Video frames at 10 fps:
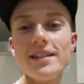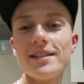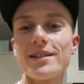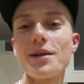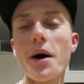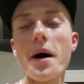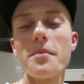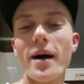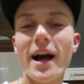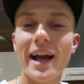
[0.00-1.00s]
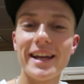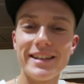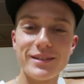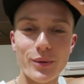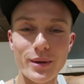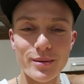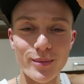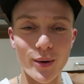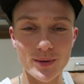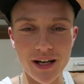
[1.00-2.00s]
This is the time I hate doing the
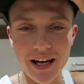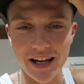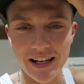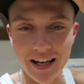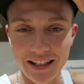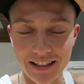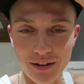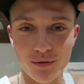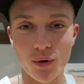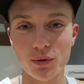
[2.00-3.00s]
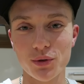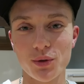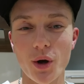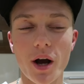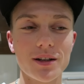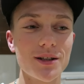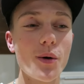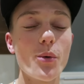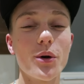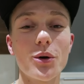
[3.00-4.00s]
most. I hate ending the vlog to you guys, because
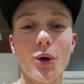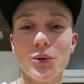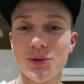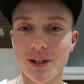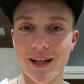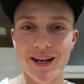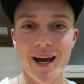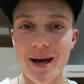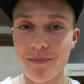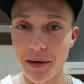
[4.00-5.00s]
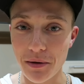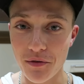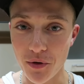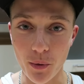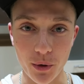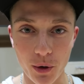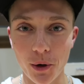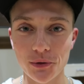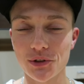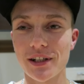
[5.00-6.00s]
I want to constantly be with you. I want to
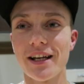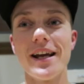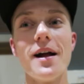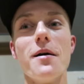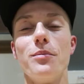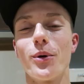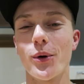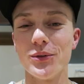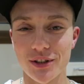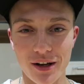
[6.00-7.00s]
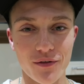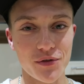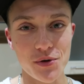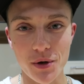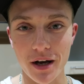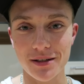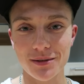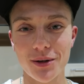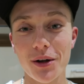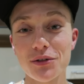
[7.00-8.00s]
constantly put content up for you guys.
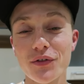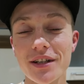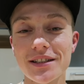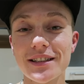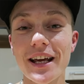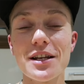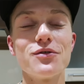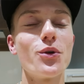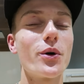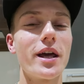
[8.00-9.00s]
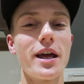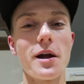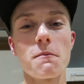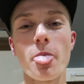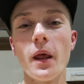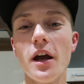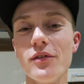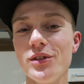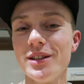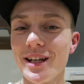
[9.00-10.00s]
I'm going to finish today's vlog here.
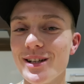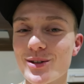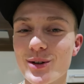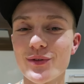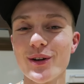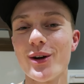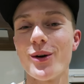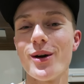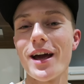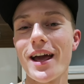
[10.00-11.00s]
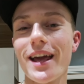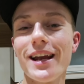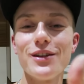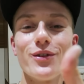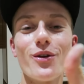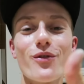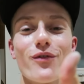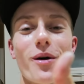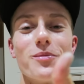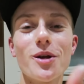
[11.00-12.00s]
If you did enjoy this video, hit this video
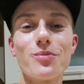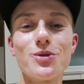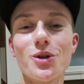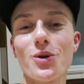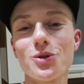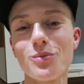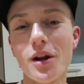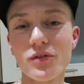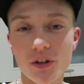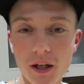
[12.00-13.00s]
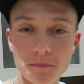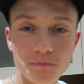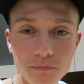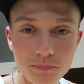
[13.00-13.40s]
with a thumbs up and show some love on it.